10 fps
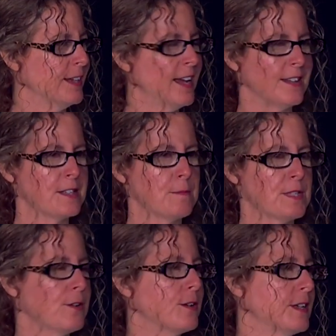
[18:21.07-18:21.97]
yeah, that's
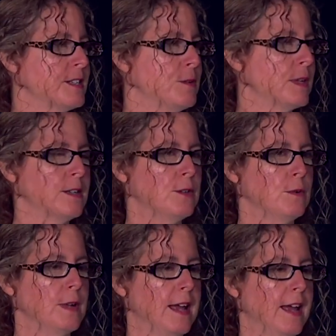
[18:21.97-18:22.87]
absurd because you can
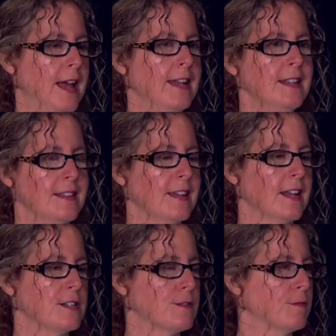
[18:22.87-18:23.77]
do anything
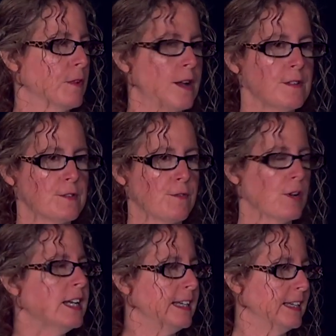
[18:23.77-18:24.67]
and it's a lot of it's
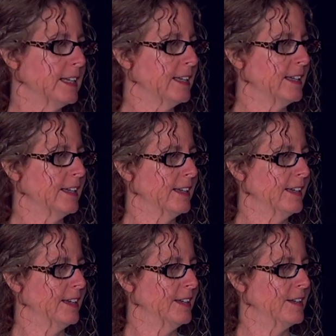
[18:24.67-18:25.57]
free.
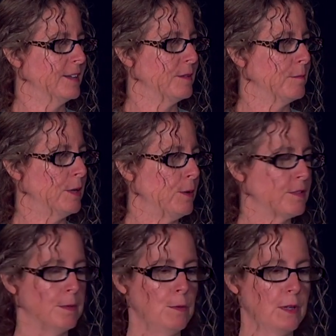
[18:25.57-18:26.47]
Yes. But you have
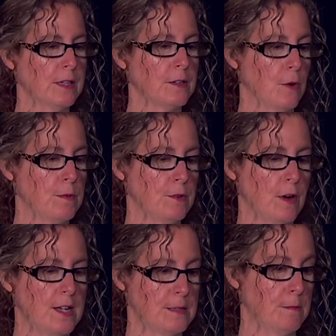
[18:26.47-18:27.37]
to be willing to open your
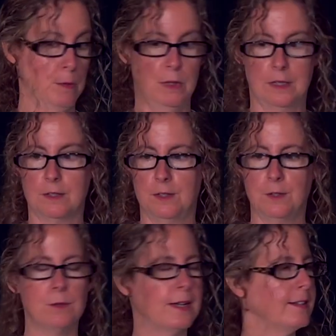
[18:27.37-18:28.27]
eyes and be willing to
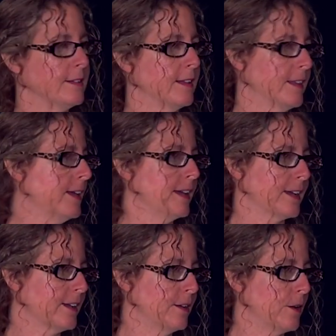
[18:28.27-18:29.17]
do it, the thing,
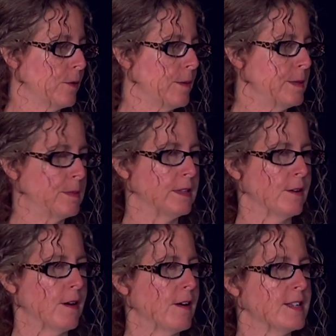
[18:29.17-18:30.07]
right. you know. I mean, but
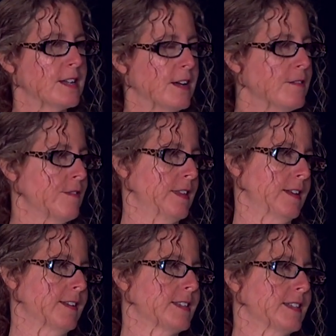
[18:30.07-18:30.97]
there are a ton of
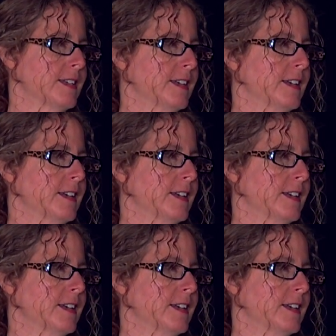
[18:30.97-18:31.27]
things